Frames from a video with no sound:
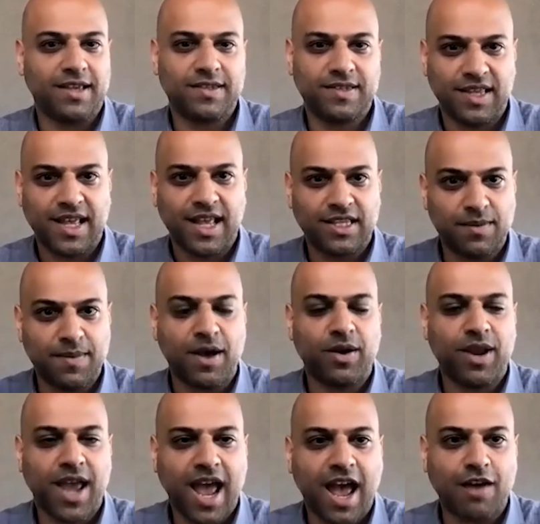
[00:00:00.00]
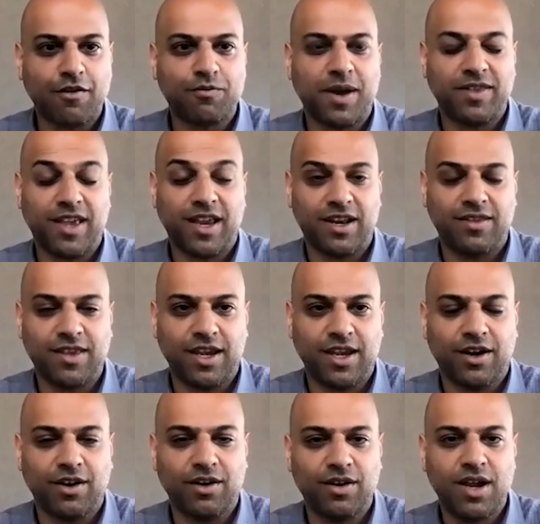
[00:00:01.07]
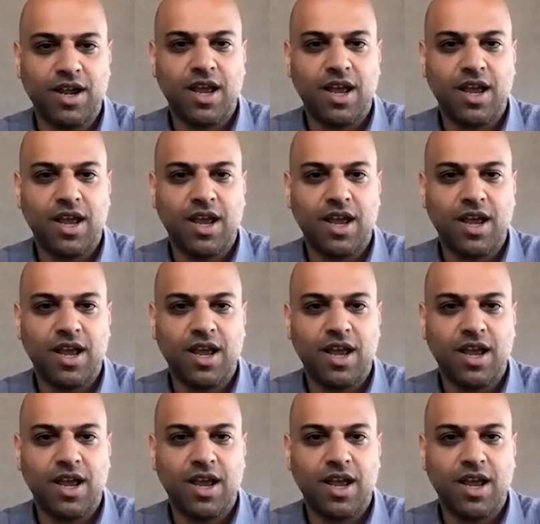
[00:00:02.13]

So that's about half by the end of the year.